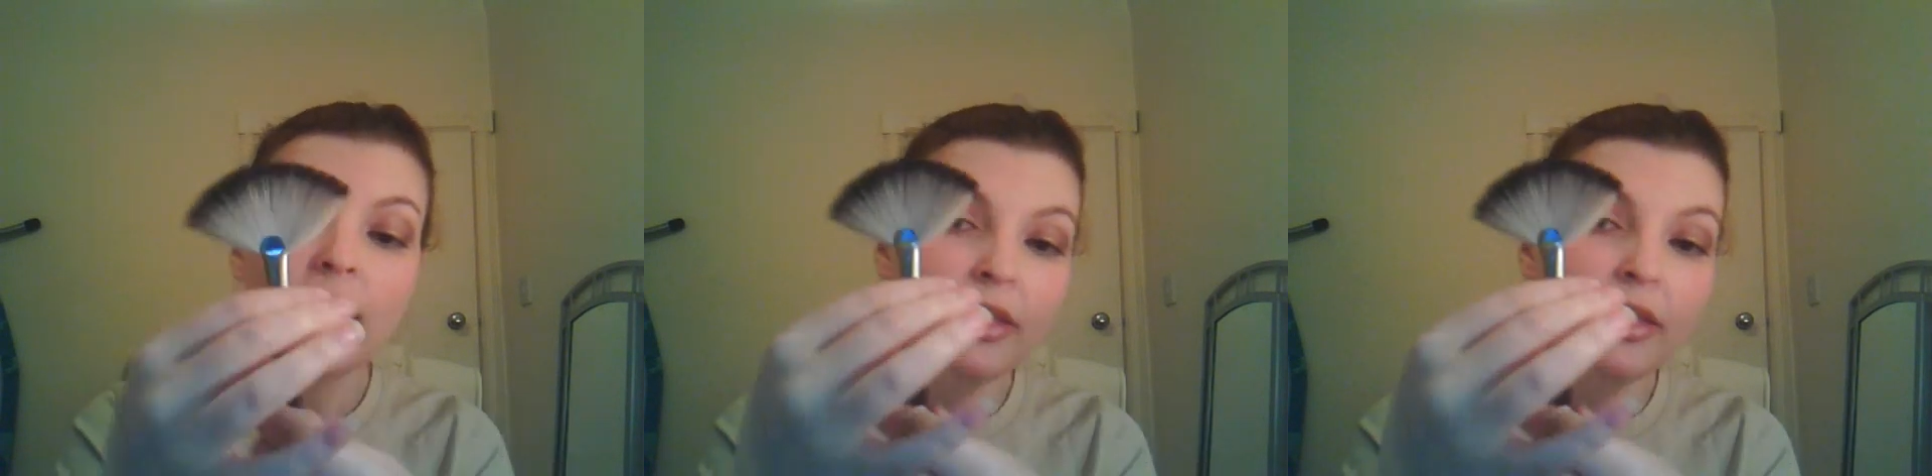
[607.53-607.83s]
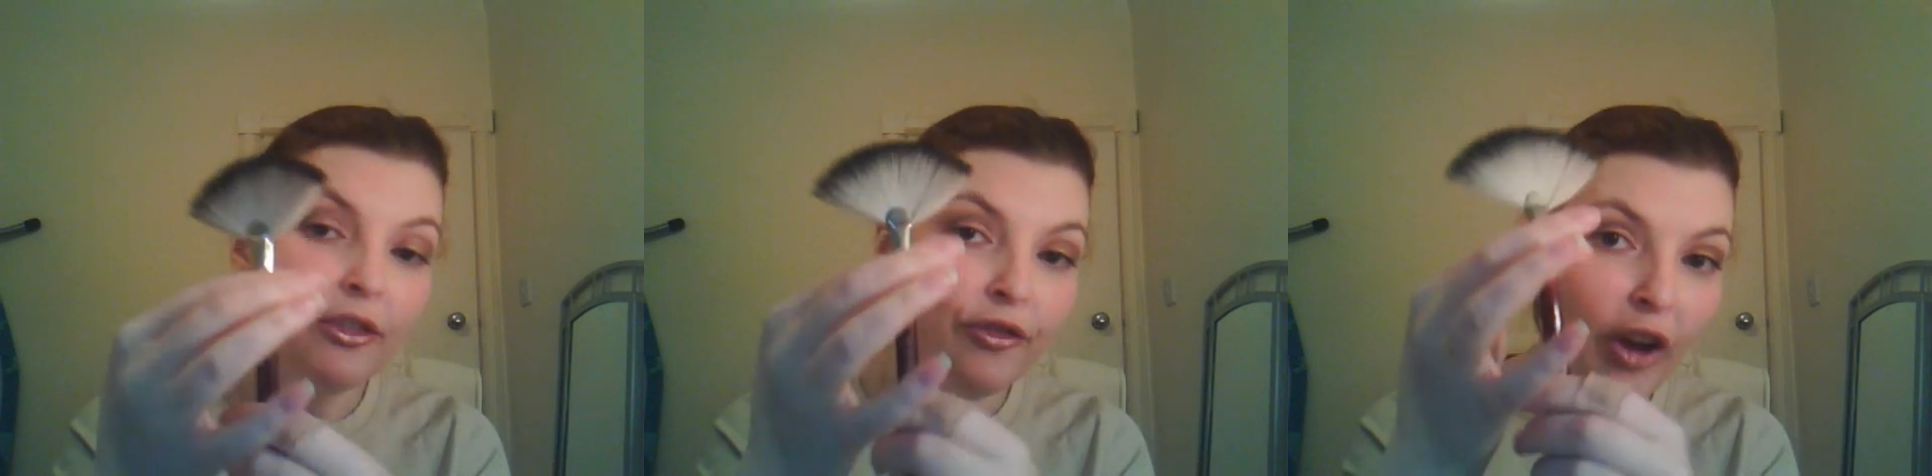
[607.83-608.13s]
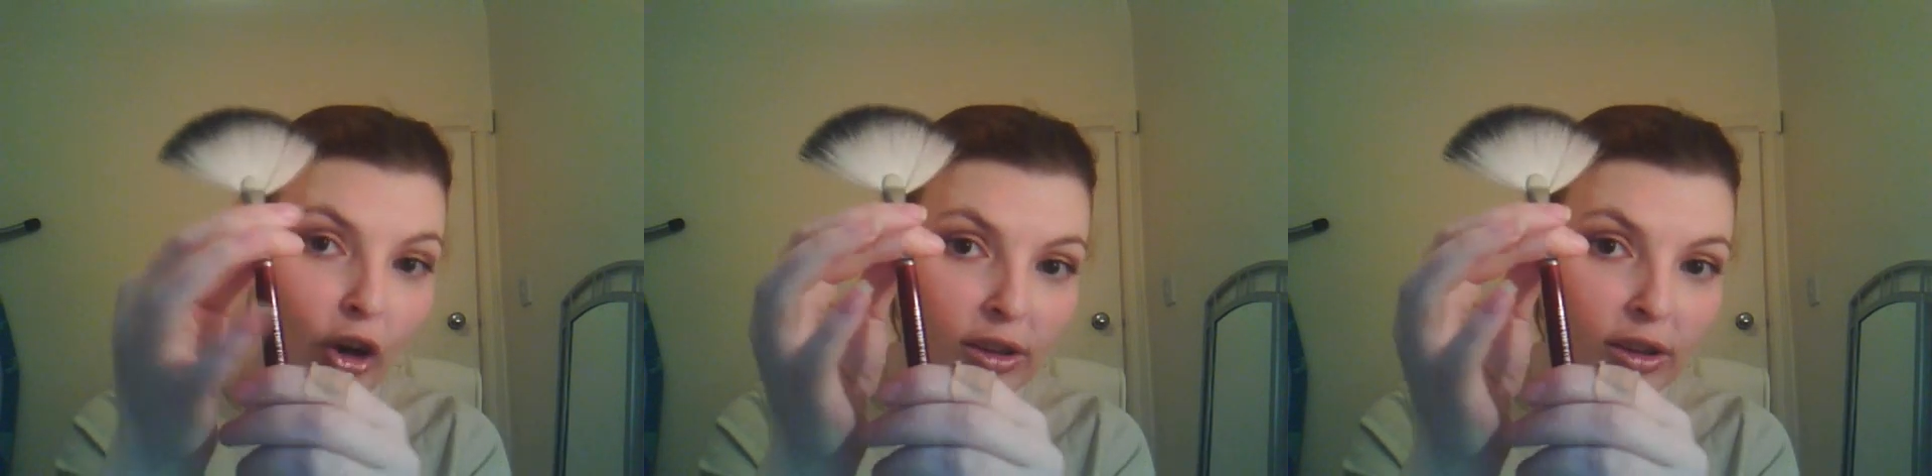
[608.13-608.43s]
The
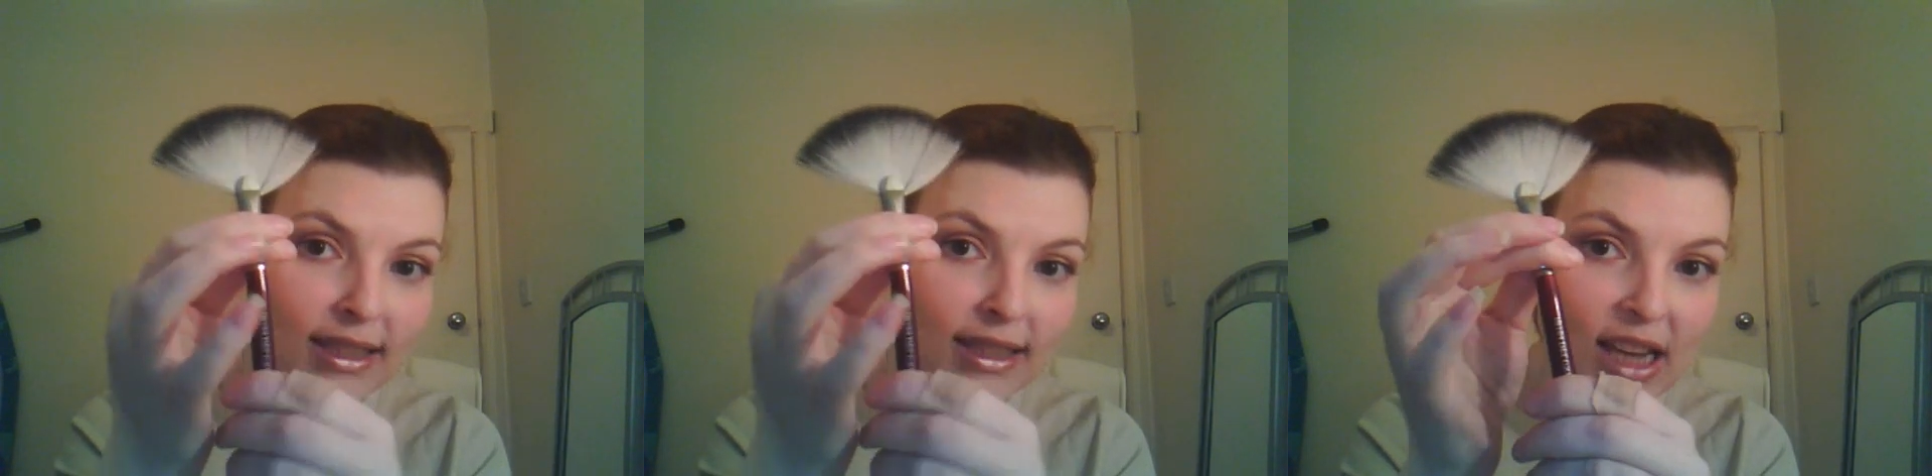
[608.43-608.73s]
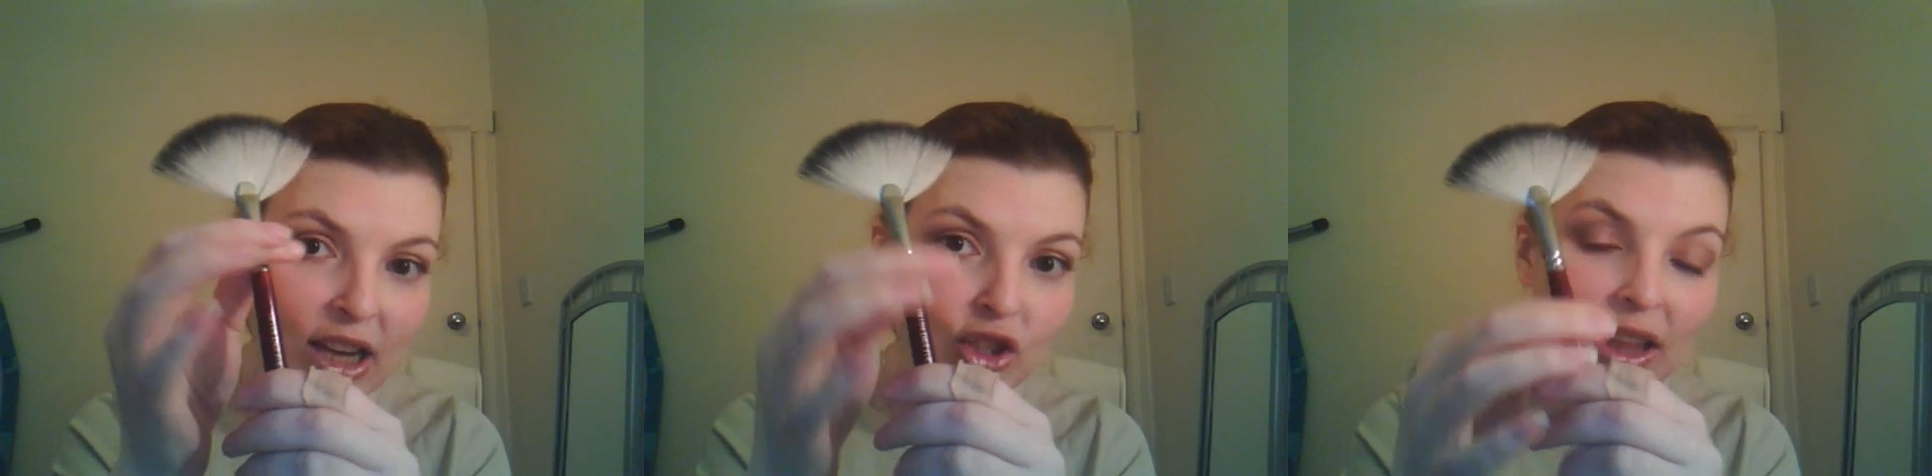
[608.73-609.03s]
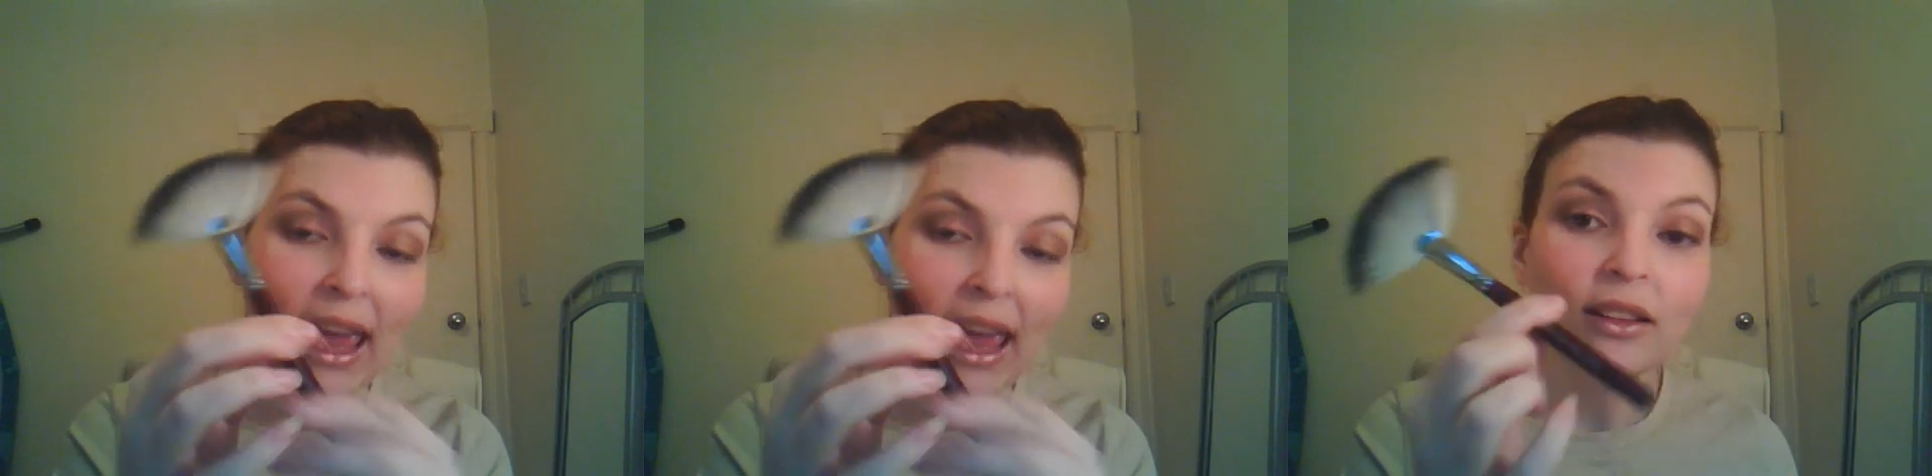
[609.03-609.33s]
ferrule is attached to
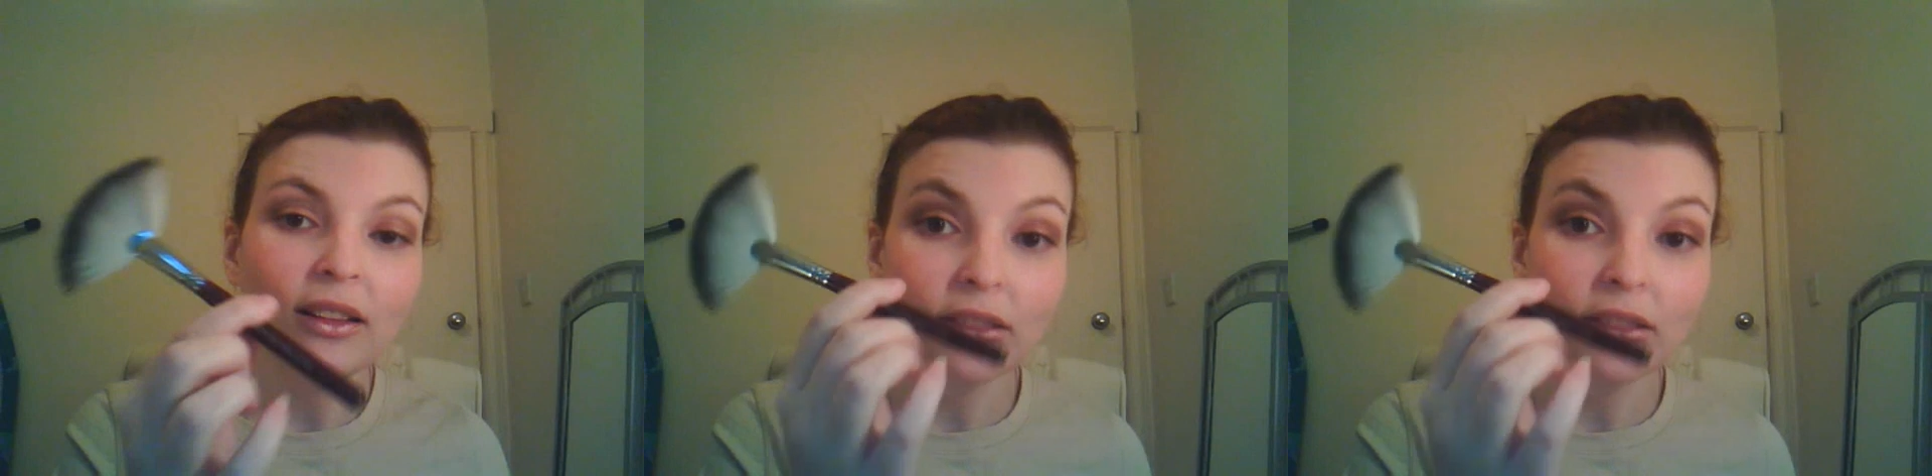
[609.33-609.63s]
the handle.